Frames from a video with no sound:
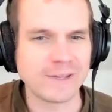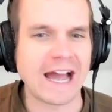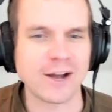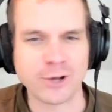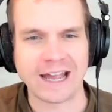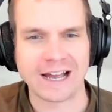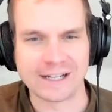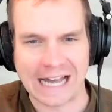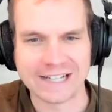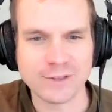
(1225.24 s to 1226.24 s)
Yeah. Okay.
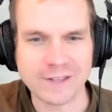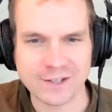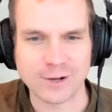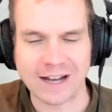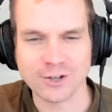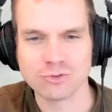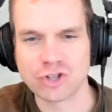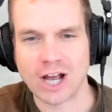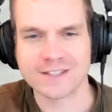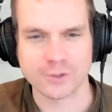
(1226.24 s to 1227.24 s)
I know that I know
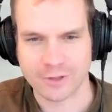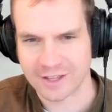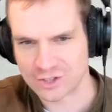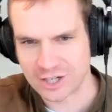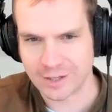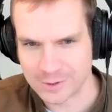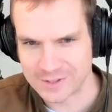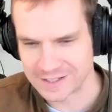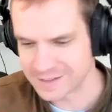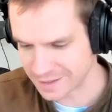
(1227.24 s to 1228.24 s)
JWTs are a thing.
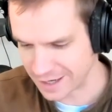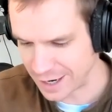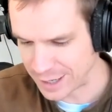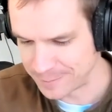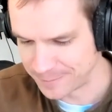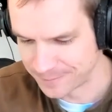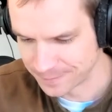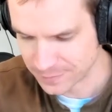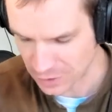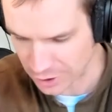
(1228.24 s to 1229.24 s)
JWTs.
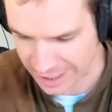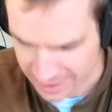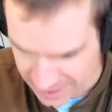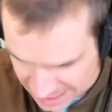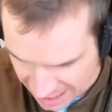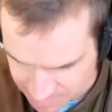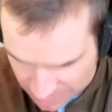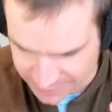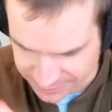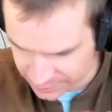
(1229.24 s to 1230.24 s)
Okay.
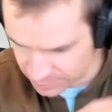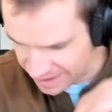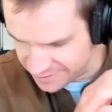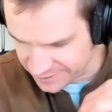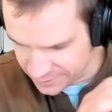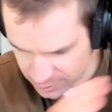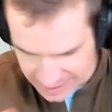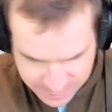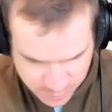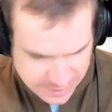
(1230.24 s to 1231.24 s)
I feel
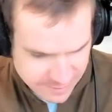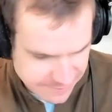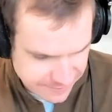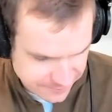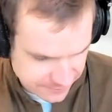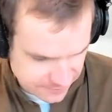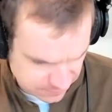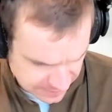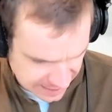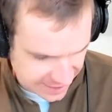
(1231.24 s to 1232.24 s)
like we've
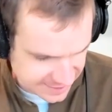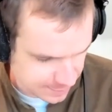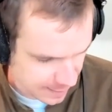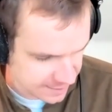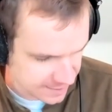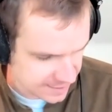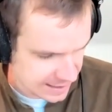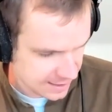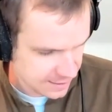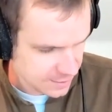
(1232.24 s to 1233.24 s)

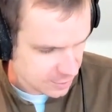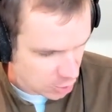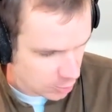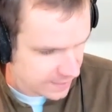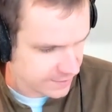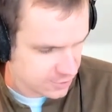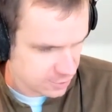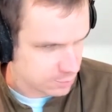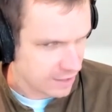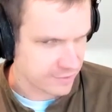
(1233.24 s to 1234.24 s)
expanded OAuth 2
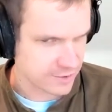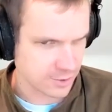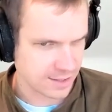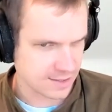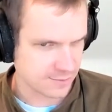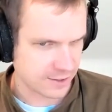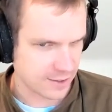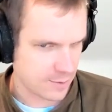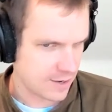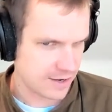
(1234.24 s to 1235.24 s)
and private tokens fairly
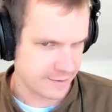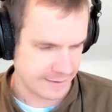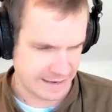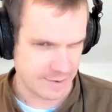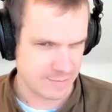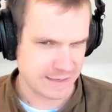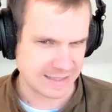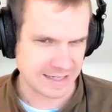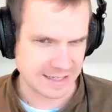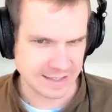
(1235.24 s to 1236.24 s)
well. Am I
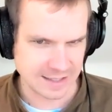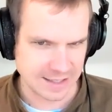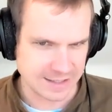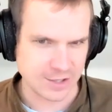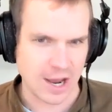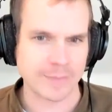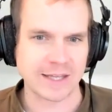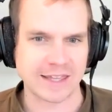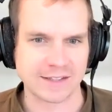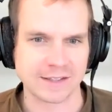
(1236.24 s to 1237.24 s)
missing a topic
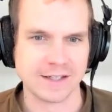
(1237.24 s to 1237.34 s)
that?